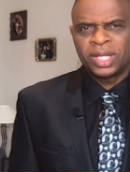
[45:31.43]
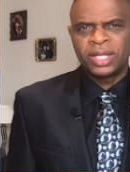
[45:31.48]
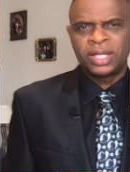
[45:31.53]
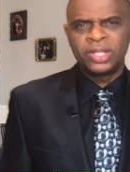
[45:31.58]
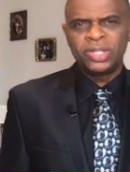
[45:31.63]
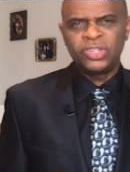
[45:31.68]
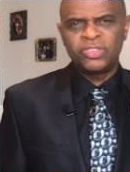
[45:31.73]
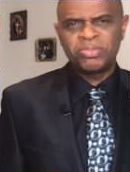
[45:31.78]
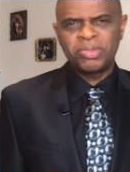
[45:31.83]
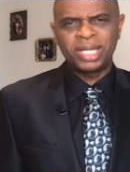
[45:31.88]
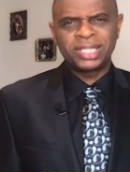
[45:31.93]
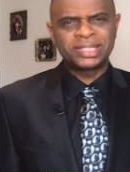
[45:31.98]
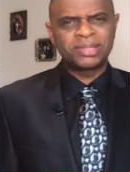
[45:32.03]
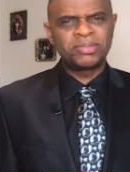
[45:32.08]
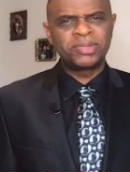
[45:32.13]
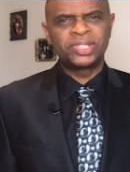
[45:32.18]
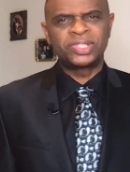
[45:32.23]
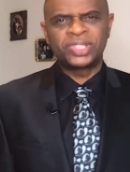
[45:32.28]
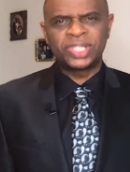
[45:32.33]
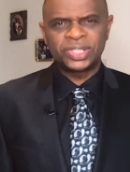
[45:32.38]
You've made
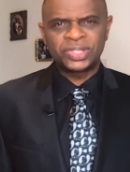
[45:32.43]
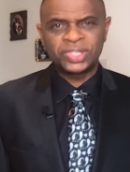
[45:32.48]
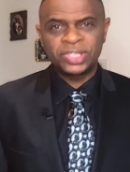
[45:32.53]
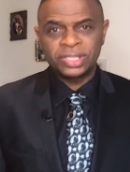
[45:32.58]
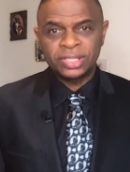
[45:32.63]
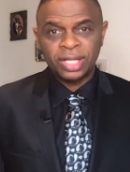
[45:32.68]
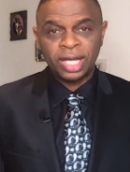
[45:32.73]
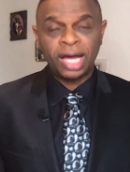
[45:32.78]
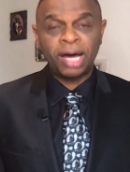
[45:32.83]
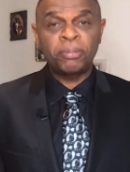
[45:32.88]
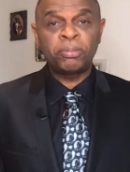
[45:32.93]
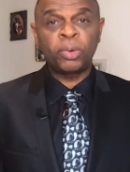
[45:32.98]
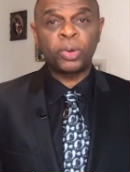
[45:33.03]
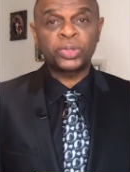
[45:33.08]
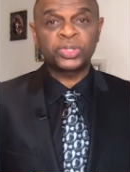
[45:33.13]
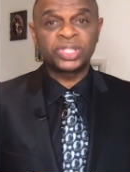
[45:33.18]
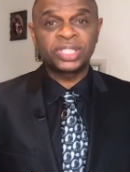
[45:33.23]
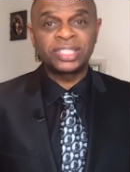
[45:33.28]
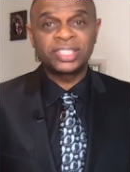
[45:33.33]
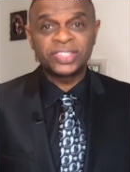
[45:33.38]
some decisions,
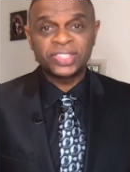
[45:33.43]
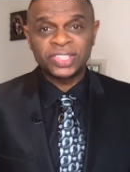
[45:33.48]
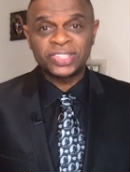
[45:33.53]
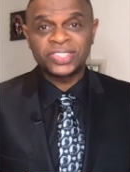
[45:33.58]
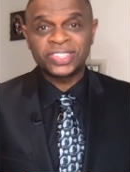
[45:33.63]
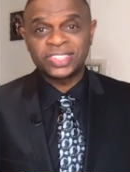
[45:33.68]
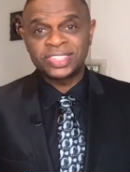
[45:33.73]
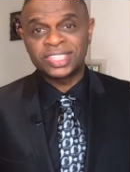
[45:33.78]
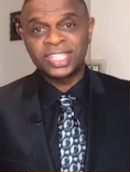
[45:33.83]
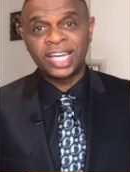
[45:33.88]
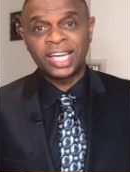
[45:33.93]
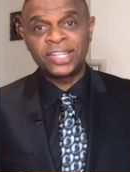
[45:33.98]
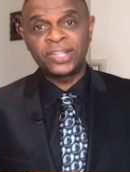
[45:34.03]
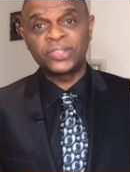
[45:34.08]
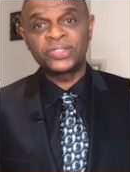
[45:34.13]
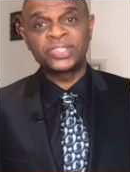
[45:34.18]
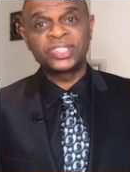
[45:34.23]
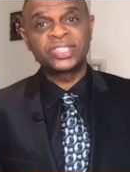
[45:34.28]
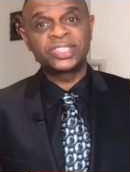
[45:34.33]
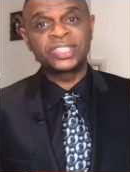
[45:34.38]
abortion decisions, and
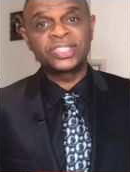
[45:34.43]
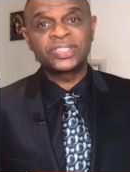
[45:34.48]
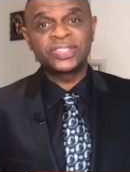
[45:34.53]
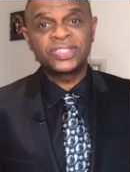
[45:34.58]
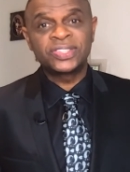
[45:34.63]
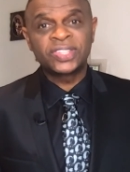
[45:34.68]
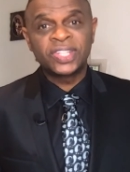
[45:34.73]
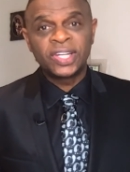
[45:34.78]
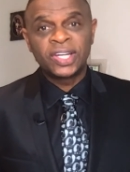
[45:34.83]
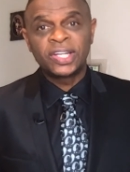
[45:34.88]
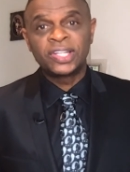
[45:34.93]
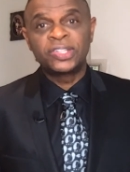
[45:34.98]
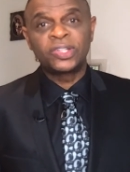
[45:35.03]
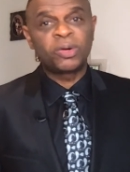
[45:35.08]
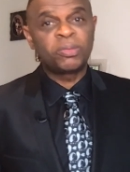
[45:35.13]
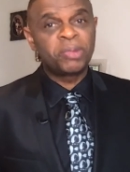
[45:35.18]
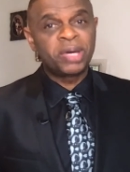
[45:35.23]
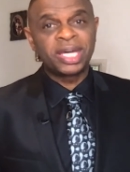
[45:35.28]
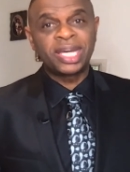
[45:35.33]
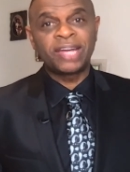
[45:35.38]
those decisions
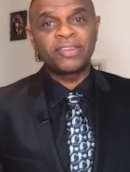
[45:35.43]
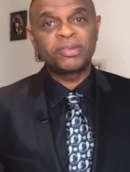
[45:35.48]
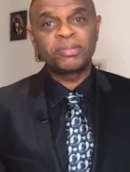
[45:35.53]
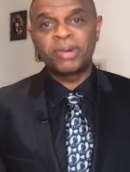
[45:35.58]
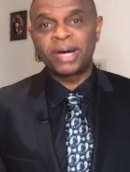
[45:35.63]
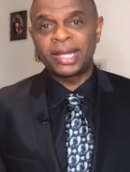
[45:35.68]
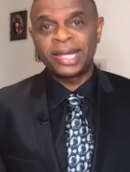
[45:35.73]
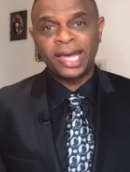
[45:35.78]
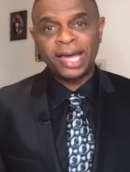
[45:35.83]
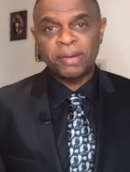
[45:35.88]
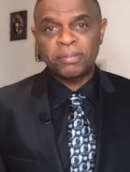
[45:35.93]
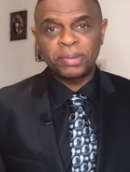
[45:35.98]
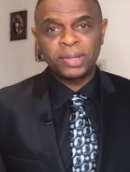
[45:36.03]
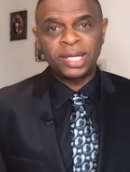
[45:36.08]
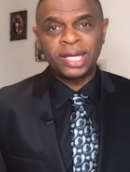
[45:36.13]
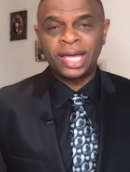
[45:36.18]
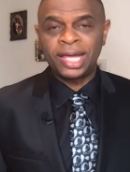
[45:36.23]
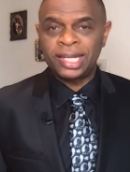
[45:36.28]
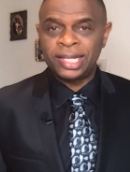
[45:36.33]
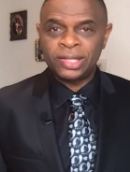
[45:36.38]
don't make everybody
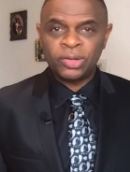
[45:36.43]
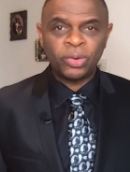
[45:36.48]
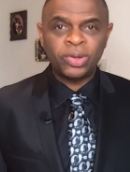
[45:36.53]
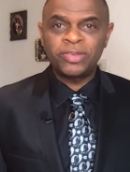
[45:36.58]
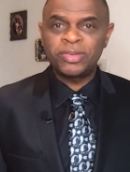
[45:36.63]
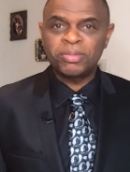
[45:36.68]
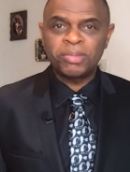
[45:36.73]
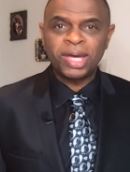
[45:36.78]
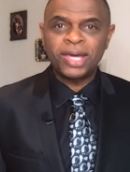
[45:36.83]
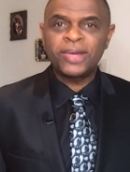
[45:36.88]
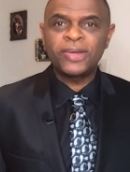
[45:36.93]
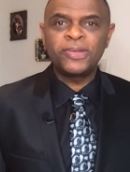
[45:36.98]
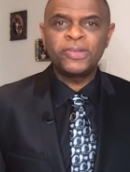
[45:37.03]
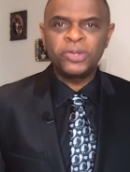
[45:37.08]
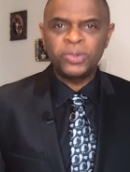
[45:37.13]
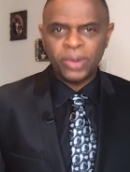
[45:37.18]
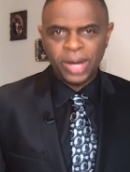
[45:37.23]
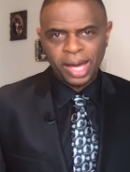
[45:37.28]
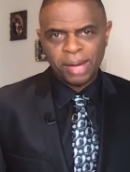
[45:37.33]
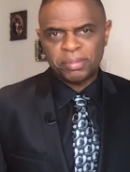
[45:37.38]
happy, and they don't even make
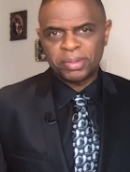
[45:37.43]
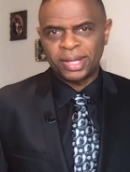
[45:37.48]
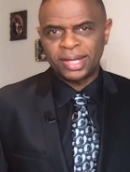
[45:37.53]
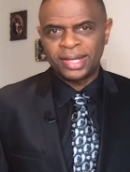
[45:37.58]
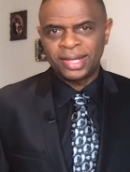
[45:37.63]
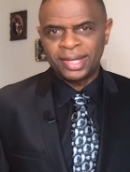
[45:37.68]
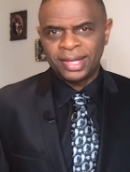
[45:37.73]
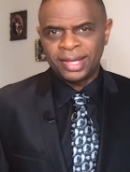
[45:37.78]
you happy.